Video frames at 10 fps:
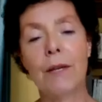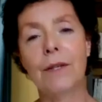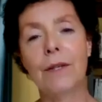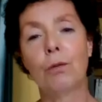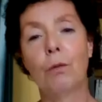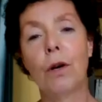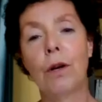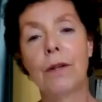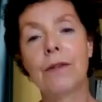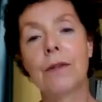message
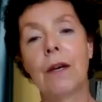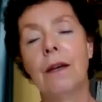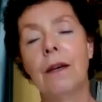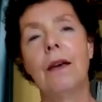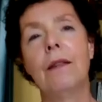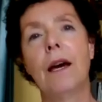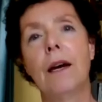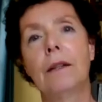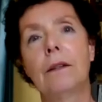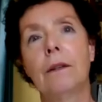was
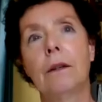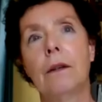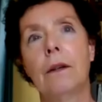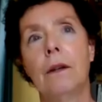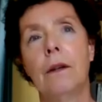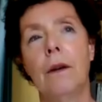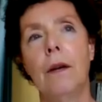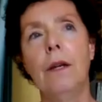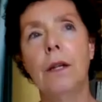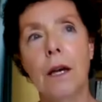that
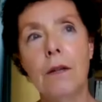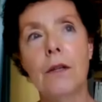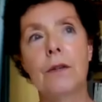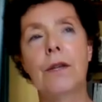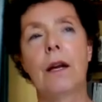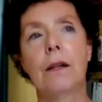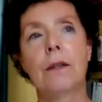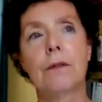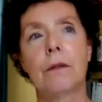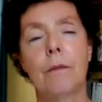in cancer
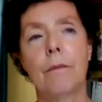cells,